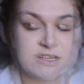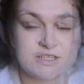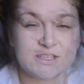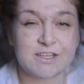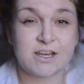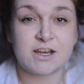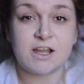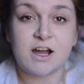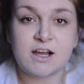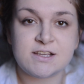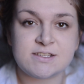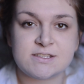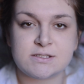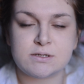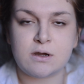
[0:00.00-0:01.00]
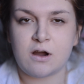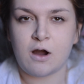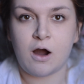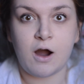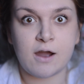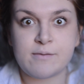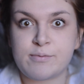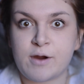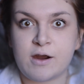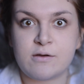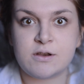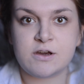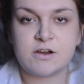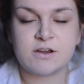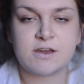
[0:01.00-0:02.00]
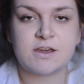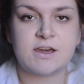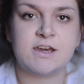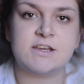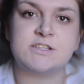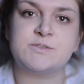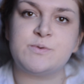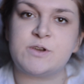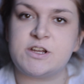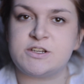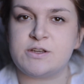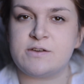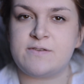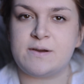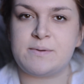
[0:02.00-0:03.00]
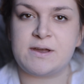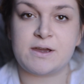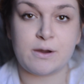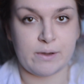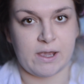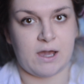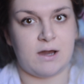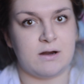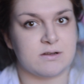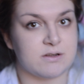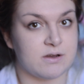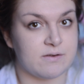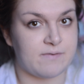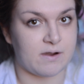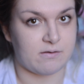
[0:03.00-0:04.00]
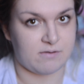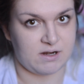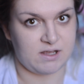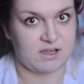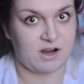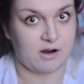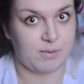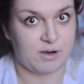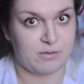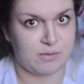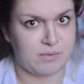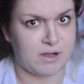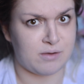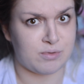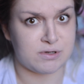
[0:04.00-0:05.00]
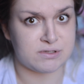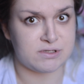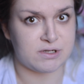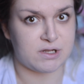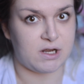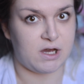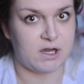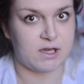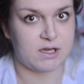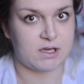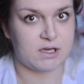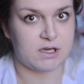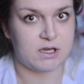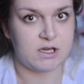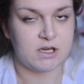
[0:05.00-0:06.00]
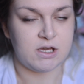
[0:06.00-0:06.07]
So the last eyebrow look is what I do if I'm like going out or if I really care about what my eyebrows look like.